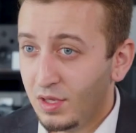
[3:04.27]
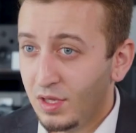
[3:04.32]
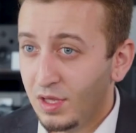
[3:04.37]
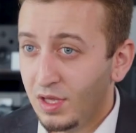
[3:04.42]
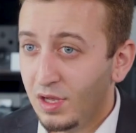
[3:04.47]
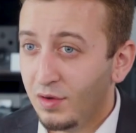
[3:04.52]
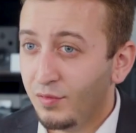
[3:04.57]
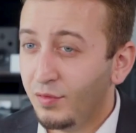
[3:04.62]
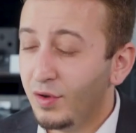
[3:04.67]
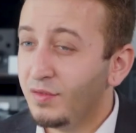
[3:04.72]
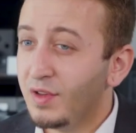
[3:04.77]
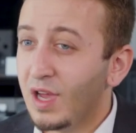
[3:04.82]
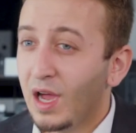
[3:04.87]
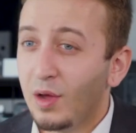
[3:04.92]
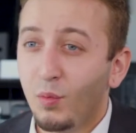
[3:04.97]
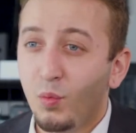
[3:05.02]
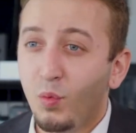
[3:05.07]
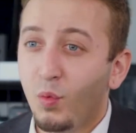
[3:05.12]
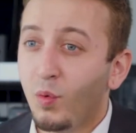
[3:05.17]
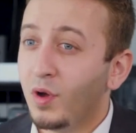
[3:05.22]
If we've got
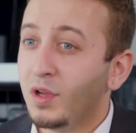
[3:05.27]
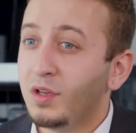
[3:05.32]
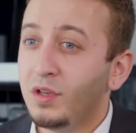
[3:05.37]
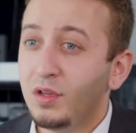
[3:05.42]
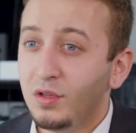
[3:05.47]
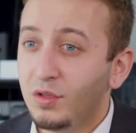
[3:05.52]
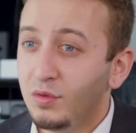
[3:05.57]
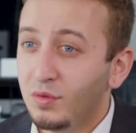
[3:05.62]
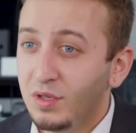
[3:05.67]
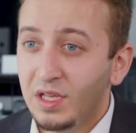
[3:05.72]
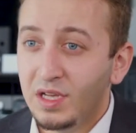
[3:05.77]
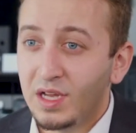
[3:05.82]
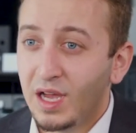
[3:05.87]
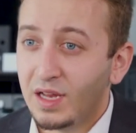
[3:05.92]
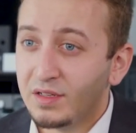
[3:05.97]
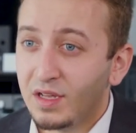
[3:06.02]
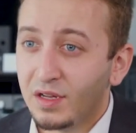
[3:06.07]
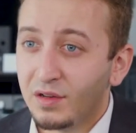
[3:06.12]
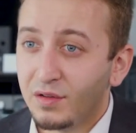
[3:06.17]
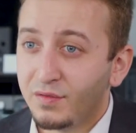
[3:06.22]
one unique
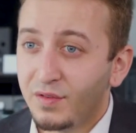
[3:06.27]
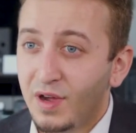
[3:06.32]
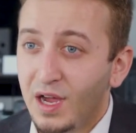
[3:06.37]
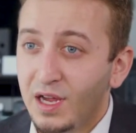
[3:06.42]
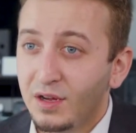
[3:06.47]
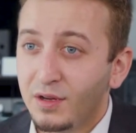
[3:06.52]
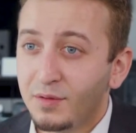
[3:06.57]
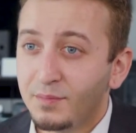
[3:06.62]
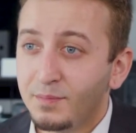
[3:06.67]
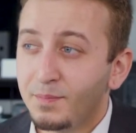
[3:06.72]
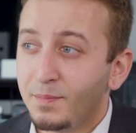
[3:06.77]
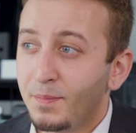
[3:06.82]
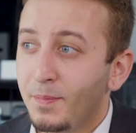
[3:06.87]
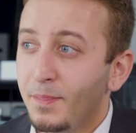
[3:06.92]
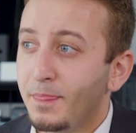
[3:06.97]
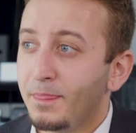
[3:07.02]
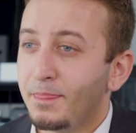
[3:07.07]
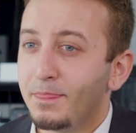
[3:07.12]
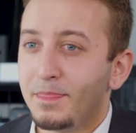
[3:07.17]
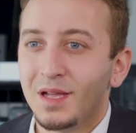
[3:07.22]
identifier,
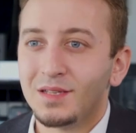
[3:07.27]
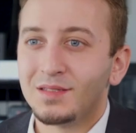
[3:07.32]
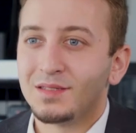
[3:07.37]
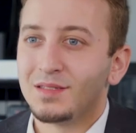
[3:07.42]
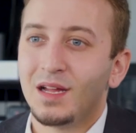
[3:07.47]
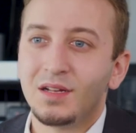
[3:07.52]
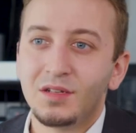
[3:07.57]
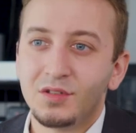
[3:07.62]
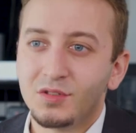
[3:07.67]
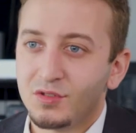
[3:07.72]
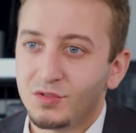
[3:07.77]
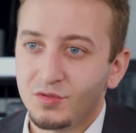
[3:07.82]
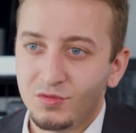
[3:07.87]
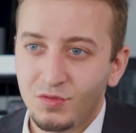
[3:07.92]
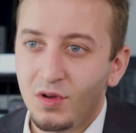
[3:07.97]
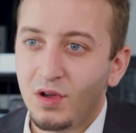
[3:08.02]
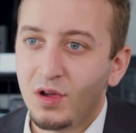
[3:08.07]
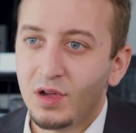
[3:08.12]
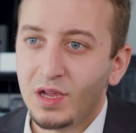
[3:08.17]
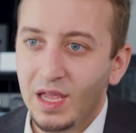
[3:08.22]
that's not as
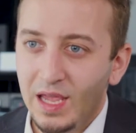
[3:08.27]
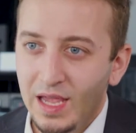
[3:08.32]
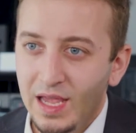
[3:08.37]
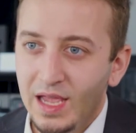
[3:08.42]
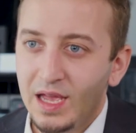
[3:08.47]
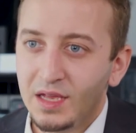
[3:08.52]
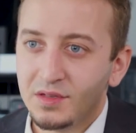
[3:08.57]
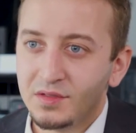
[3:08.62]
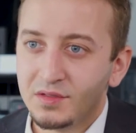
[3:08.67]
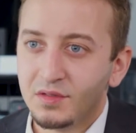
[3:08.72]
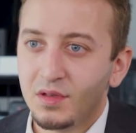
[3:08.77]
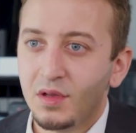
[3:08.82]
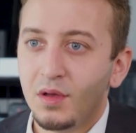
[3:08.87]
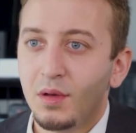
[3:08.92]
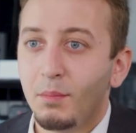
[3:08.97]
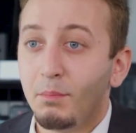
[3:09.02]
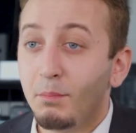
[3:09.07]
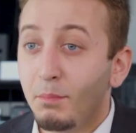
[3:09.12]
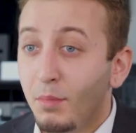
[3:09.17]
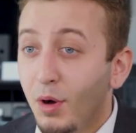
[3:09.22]
strong as
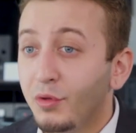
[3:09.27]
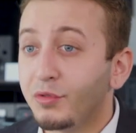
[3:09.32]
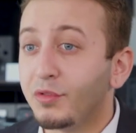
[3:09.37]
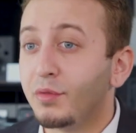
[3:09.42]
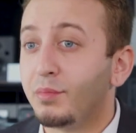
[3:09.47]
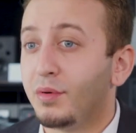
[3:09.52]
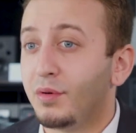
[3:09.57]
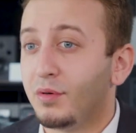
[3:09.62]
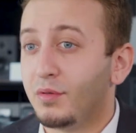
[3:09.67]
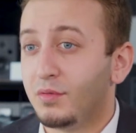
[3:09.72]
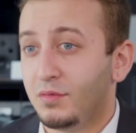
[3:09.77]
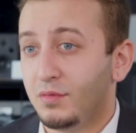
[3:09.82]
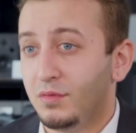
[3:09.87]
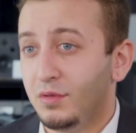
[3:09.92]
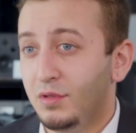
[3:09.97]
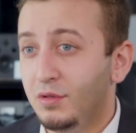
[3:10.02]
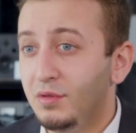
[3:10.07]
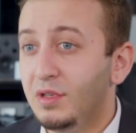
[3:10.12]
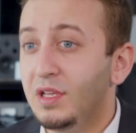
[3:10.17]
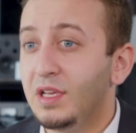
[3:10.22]

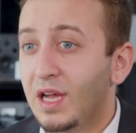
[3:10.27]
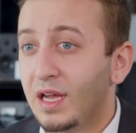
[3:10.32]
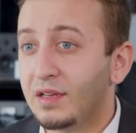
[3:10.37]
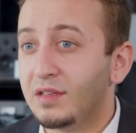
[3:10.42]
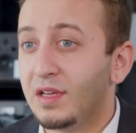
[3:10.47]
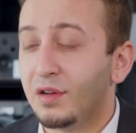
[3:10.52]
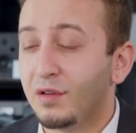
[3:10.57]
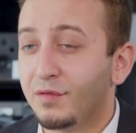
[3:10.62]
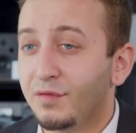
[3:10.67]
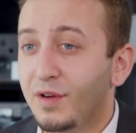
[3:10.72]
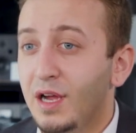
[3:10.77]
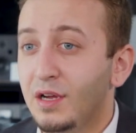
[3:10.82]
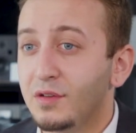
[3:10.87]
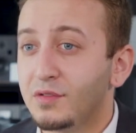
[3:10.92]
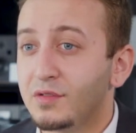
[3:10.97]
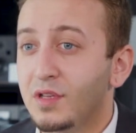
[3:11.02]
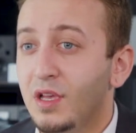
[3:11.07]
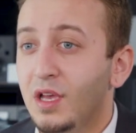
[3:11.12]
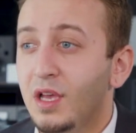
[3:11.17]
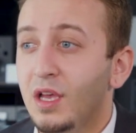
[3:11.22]
multiple unique
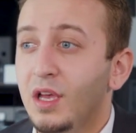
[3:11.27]
identifiers.